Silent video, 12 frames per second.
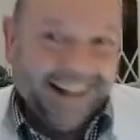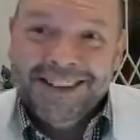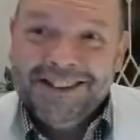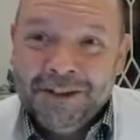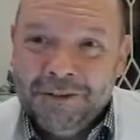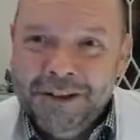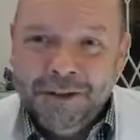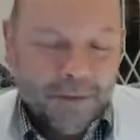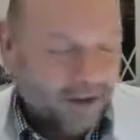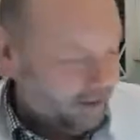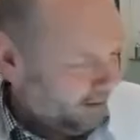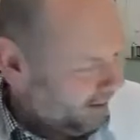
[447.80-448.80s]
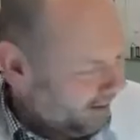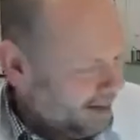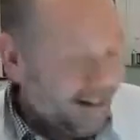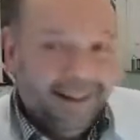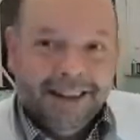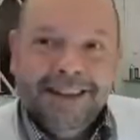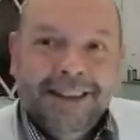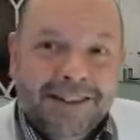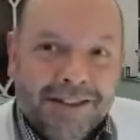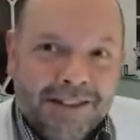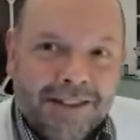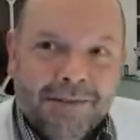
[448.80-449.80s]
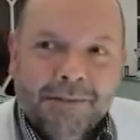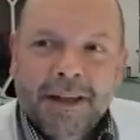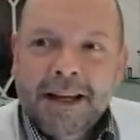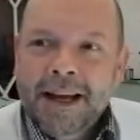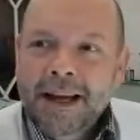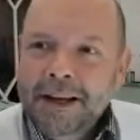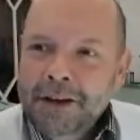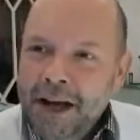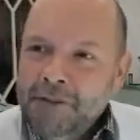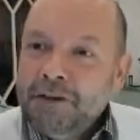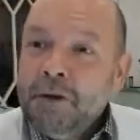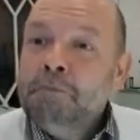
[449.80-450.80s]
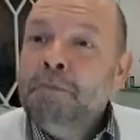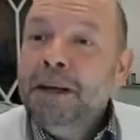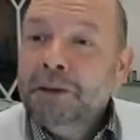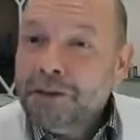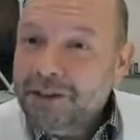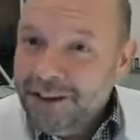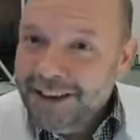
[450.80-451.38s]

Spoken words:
it's a real one, that it isn't. You have to build a